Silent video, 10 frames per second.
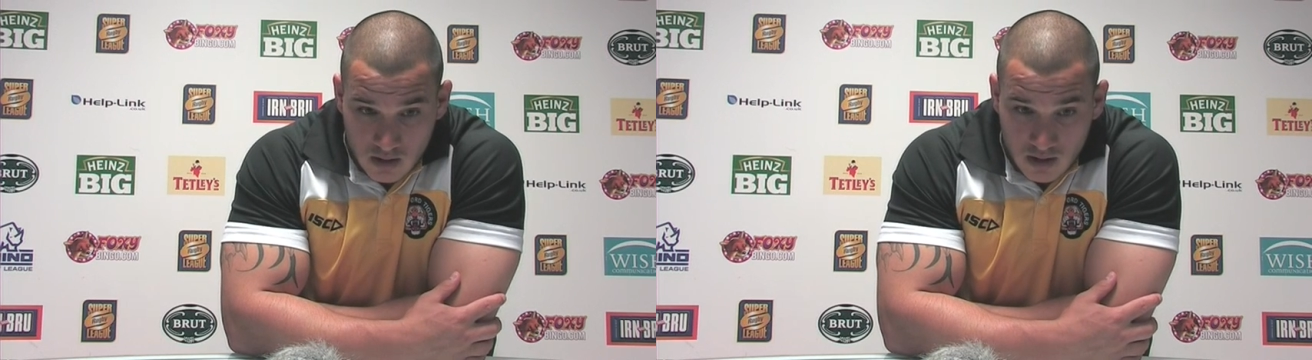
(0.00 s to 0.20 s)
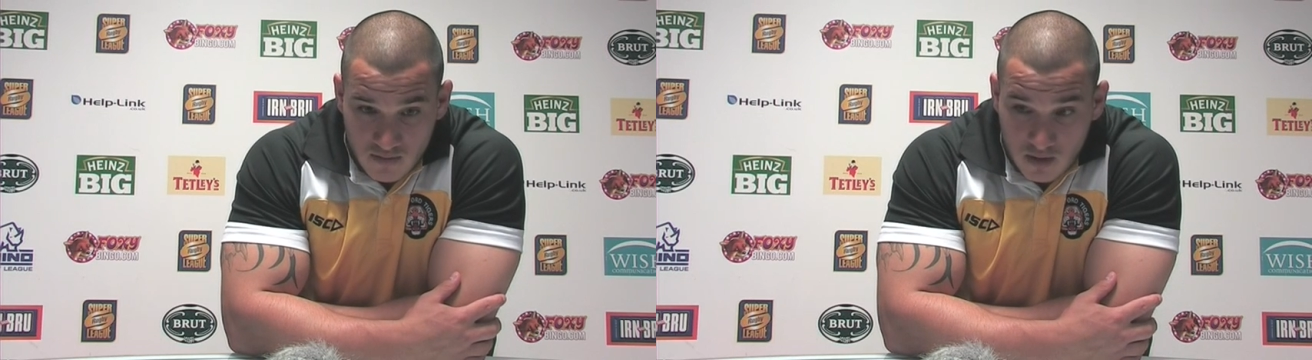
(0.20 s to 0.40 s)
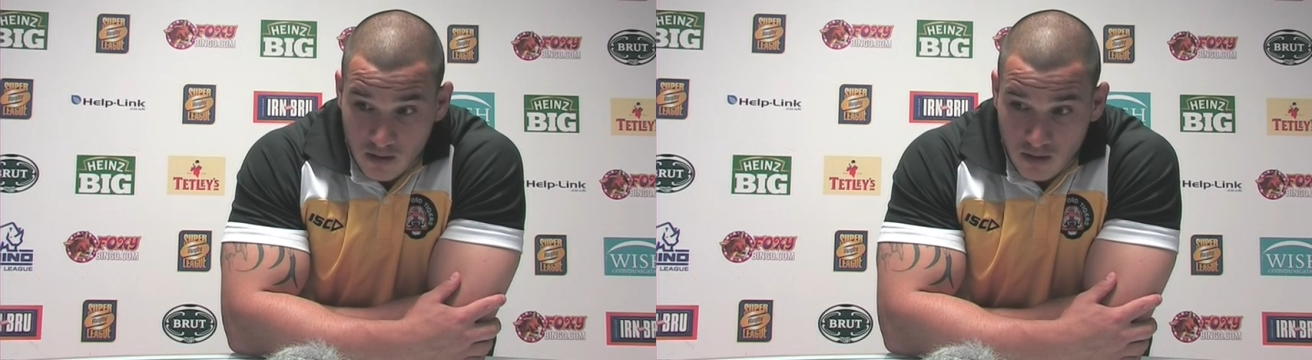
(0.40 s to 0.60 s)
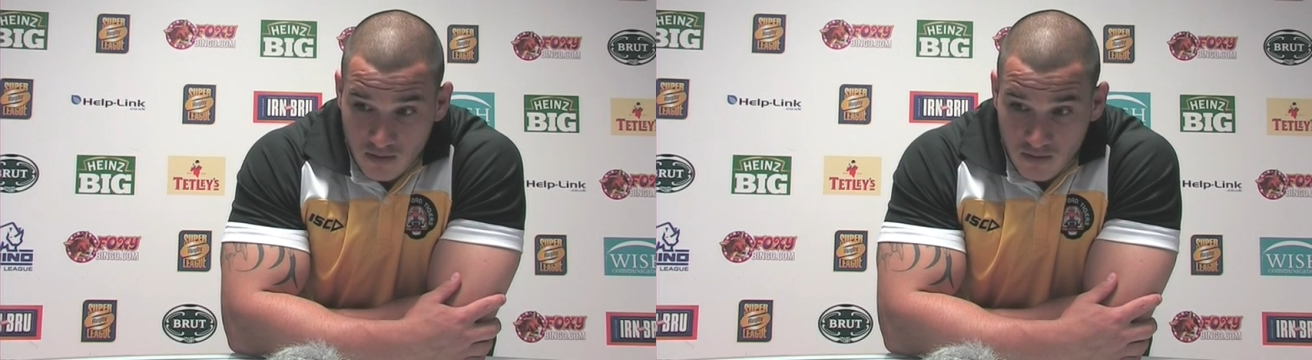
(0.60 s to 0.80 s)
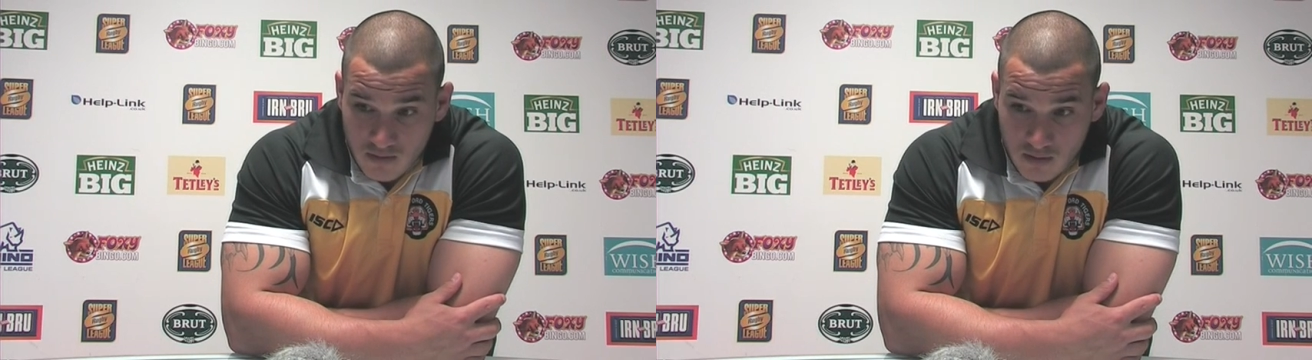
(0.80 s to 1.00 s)
I don't think
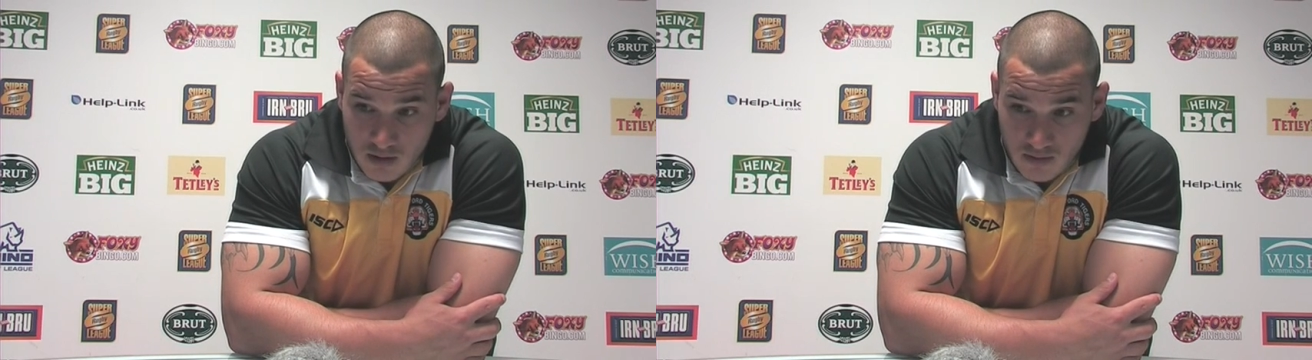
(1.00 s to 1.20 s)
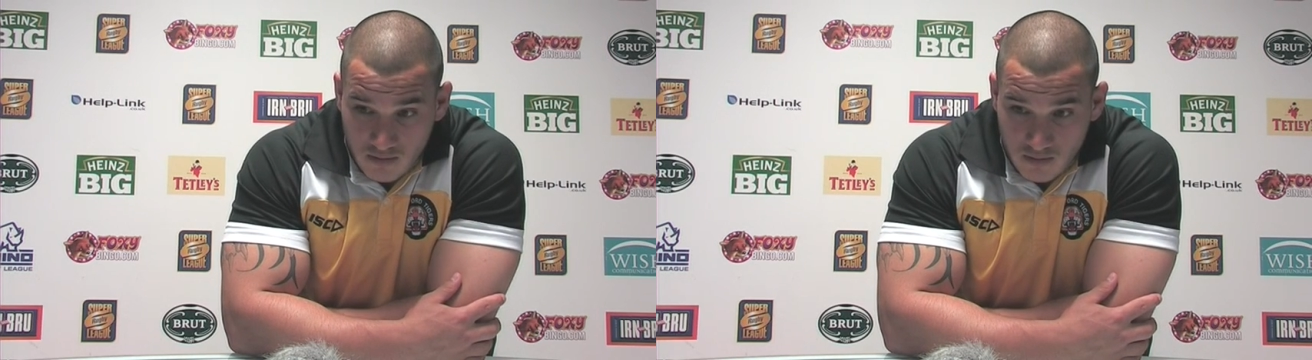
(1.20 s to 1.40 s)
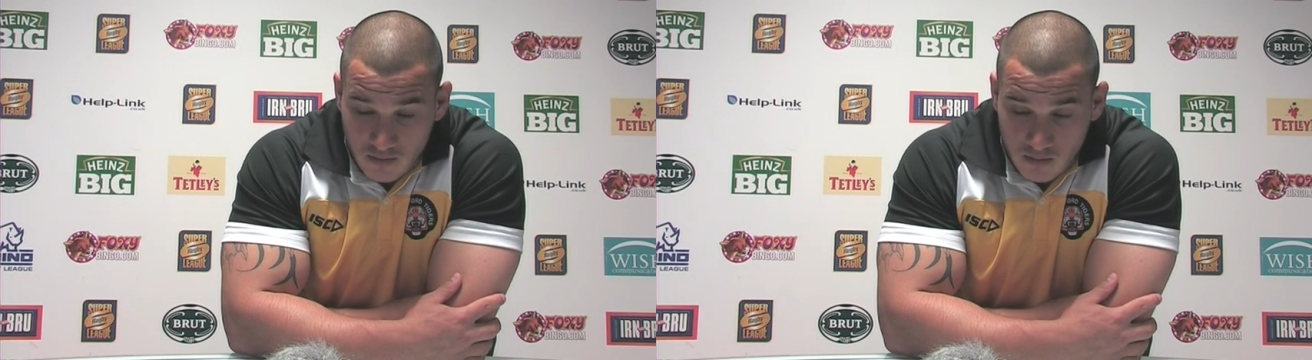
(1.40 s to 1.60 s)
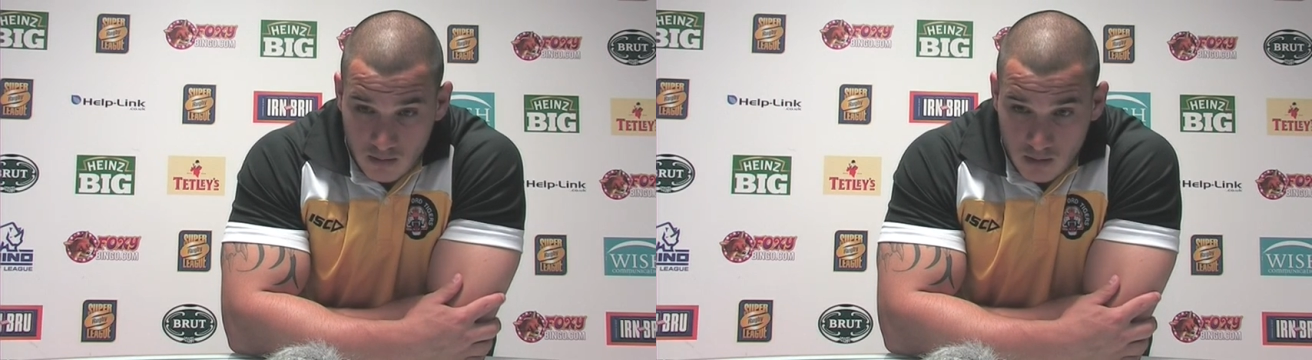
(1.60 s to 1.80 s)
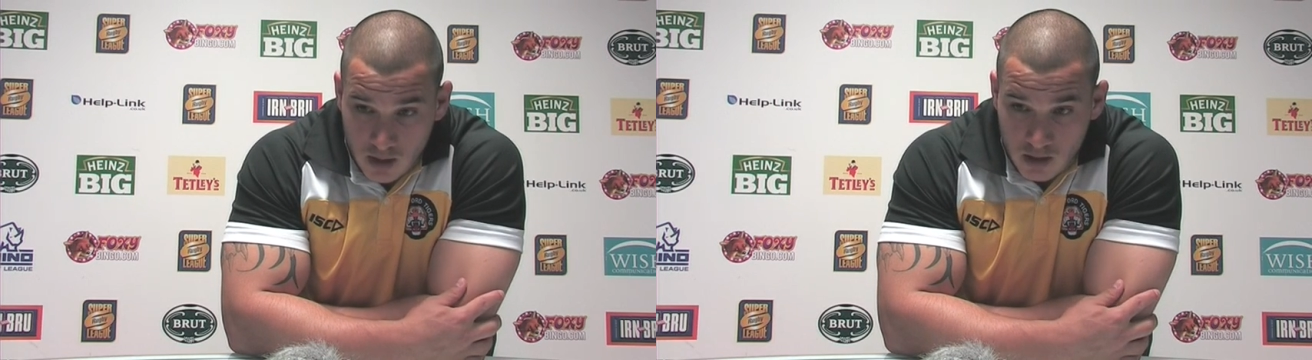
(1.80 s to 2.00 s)
I've I've
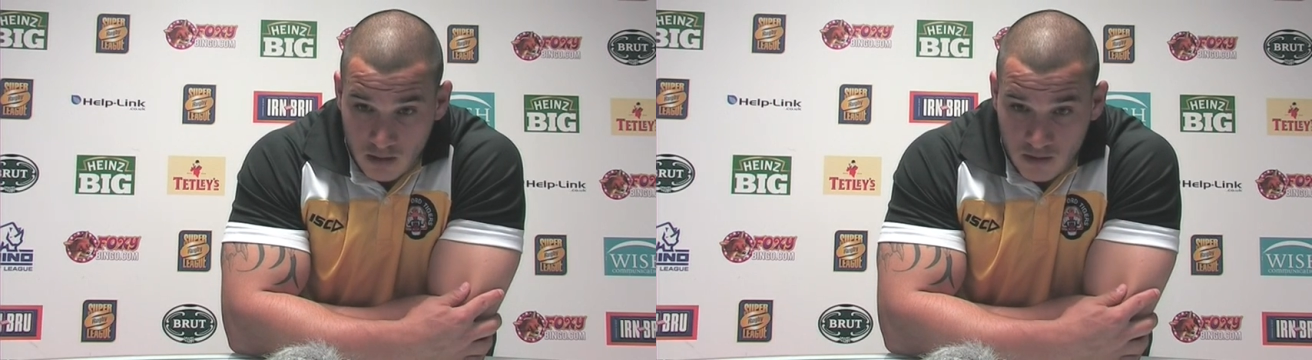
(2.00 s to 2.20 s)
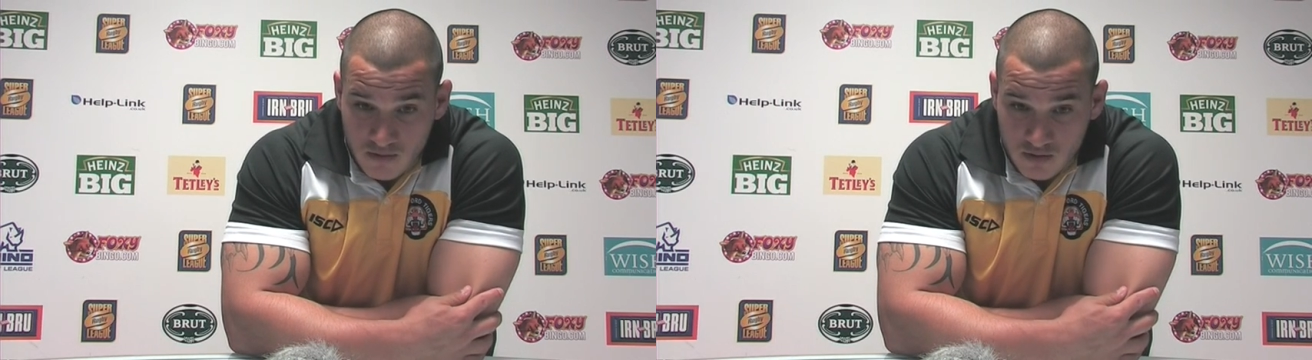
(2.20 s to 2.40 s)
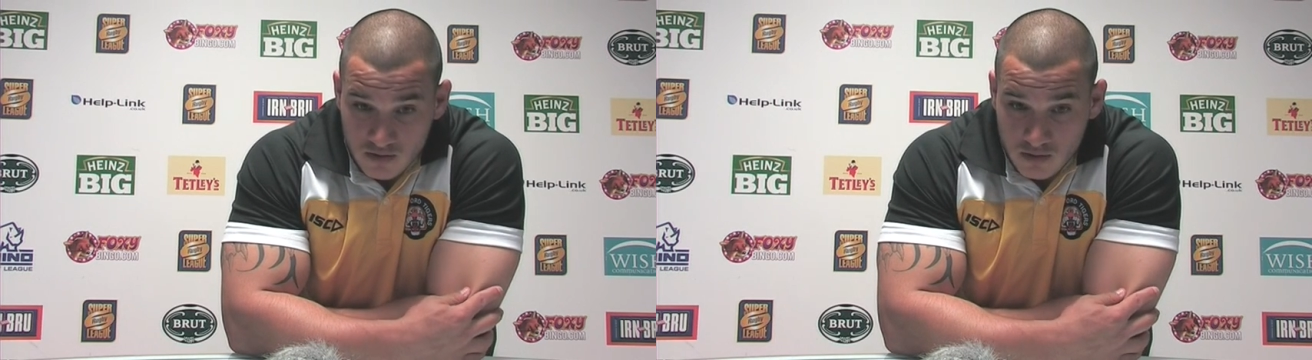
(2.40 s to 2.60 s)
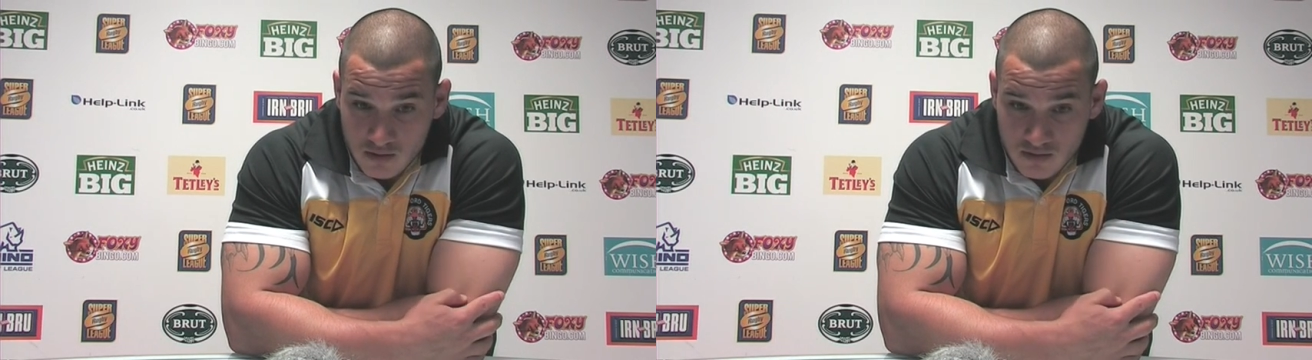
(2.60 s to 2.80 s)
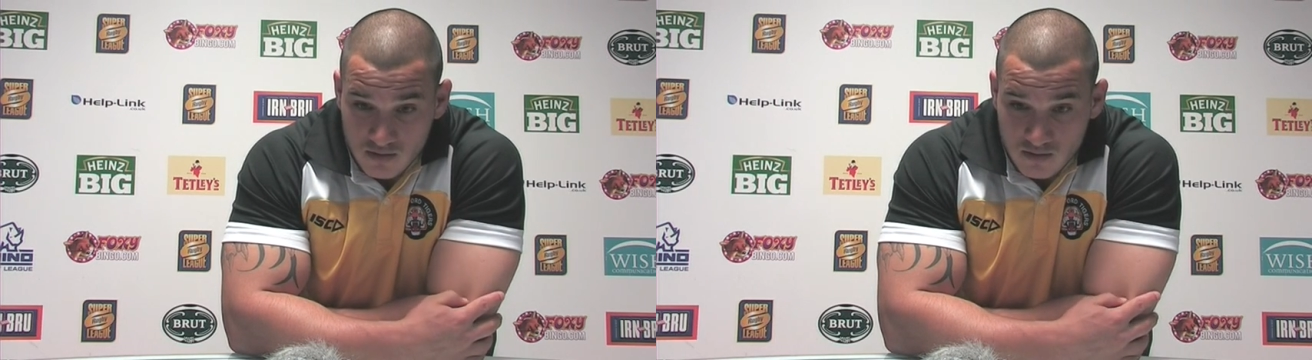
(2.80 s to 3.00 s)
hit it off as good
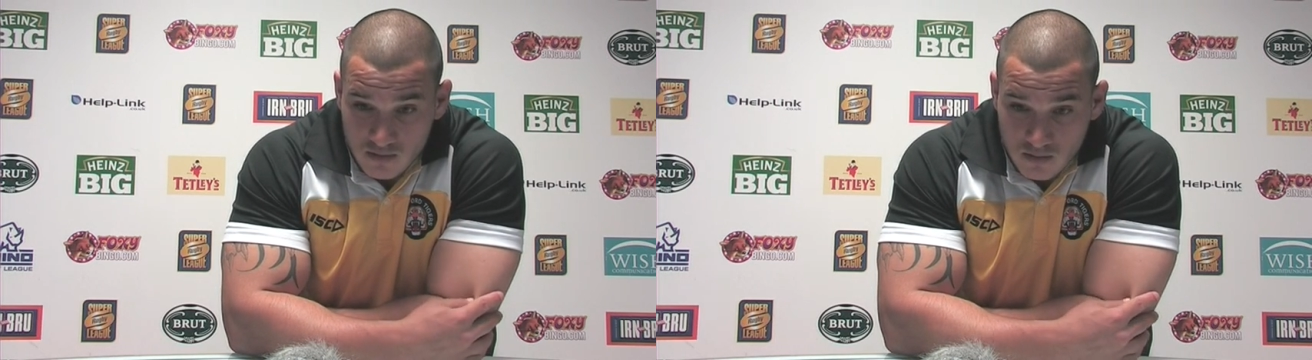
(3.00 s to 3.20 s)
as